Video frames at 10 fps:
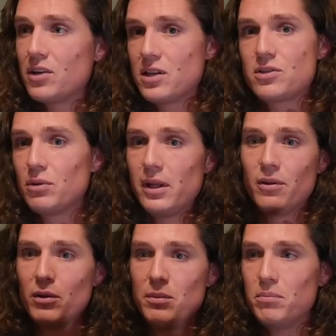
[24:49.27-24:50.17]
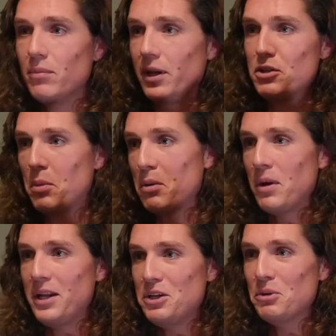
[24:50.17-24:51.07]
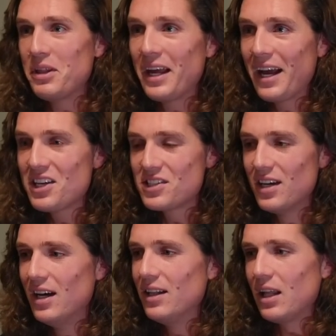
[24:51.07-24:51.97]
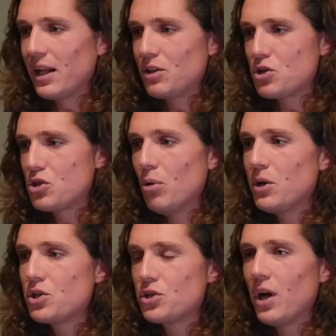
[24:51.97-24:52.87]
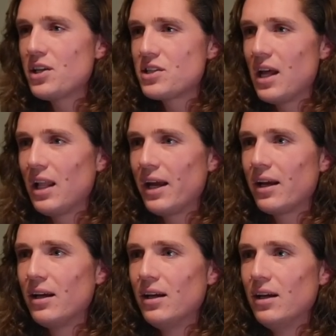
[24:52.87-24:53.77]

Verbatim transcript: Because that's really the only like department I deal with, I uh-huh. guess. That like there's so much trust that like.